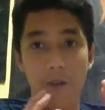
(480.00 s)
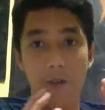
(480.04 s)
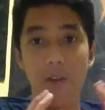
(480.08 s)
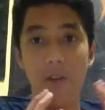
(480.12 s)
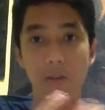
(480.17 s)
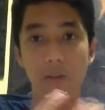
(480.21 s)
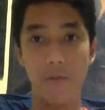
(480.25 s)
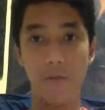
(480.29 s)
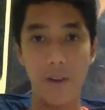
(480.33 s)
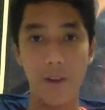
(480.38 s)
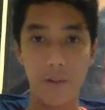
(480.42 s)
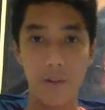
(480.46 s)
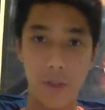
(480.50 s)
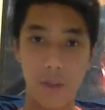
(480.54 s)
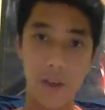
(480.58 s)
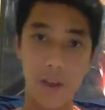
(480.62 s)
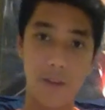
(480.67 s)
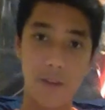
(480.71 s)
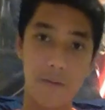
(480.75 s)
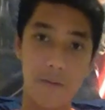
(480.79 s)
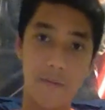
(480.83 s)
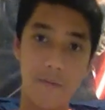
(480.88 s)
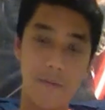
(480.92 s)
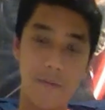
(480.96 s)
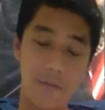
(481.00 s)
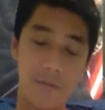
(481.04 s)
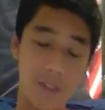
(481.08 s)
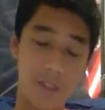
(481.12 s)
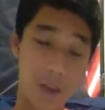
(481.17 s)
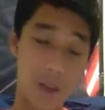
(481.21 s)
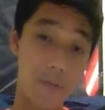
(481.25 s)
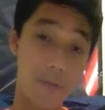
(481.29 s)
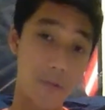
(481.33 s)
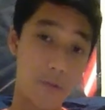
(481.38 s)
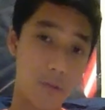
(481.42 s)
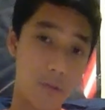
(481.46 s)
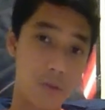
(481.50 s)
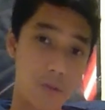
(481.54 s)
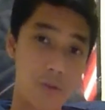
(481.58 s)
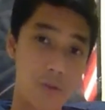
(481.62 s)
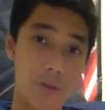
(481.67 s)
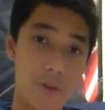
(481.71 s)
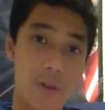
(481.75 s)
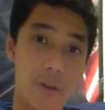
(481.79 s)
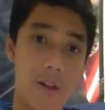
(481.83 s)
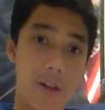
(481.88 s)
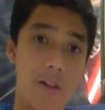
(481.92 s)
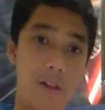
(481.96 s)
I really really thank you thankful
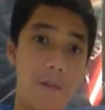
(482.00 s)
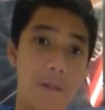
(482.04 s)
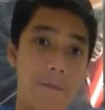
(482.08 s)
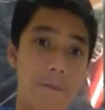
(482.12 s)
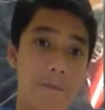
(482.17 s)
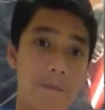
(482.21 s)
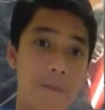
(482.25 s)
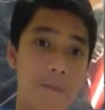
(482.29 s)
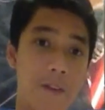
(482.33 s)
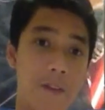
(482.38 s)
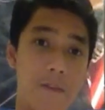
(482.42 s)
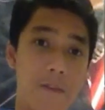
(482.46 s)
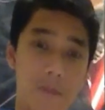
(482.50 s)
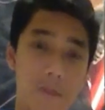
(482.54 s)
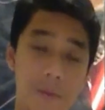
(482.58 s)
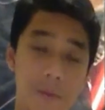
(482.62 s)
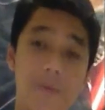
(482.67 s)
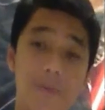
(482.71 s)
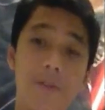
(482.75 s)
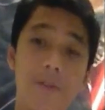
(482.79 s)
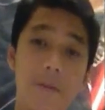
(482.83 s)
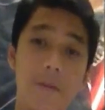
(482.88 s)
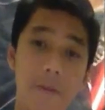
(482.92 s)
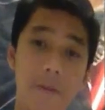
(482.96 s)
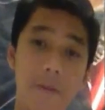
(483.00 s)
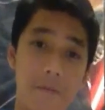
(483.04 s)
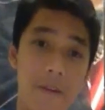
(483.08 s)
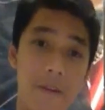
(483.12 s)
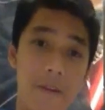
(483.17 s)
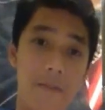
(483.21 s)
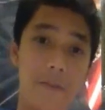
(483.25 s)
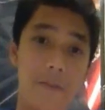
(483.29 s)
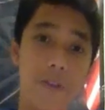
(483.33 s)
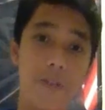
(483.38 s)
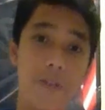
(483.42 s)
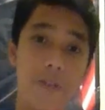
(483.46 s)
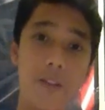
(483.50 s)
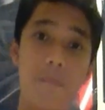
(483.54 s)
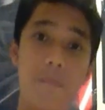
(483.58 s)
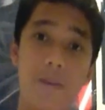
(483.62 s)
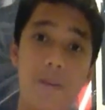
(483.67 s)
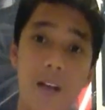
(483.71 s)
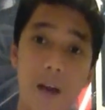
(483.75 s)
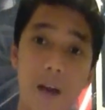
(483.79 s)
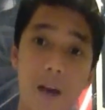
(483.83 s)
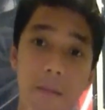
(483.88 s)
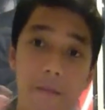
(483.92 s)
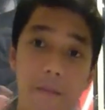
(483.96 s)
to you all for subscribing my videos and
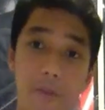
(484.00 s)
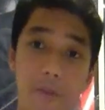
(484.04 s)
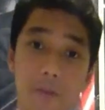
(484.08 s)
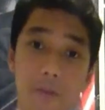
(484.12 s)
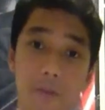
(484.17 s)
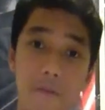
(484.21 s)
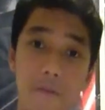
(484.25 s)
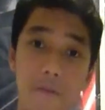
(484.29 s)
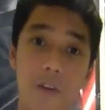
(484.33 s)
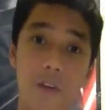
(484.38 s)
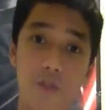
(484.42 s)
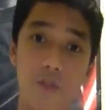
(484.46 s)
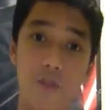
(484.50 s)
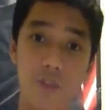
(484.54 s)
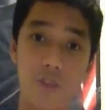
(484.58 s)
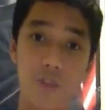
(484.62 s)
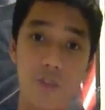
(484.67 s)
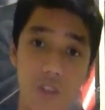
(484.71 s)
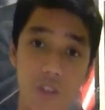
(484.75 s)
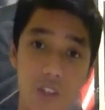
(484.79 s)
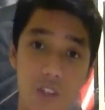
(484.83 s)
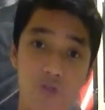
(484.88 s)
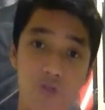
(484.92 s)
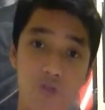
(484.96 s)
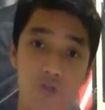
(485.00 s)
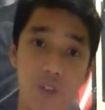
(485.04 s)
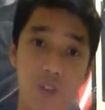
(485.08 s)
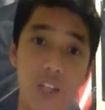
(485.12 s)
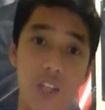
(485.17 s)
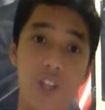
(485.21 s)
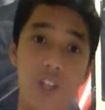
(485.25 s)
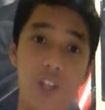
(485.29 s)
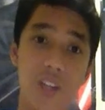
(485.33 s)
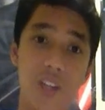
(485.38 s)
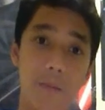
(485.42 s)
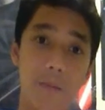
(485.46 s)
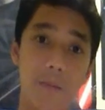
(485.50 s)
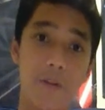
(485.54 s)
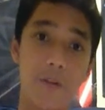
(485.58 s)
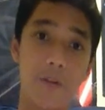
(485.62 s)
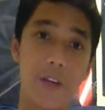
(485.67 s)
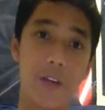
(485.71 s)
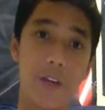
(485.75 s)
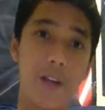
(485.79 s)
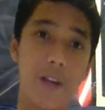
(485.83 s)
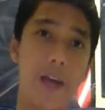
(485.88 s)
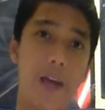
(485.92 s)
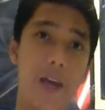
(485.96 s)
becoming for the first three digit number
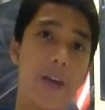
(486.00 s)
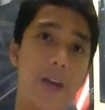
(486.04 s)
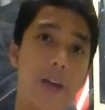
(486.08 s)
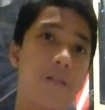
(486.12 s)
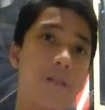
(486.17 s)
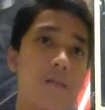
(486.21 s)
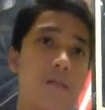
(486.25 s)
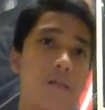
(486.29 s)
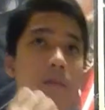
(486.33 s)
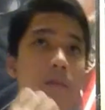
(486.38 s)
in like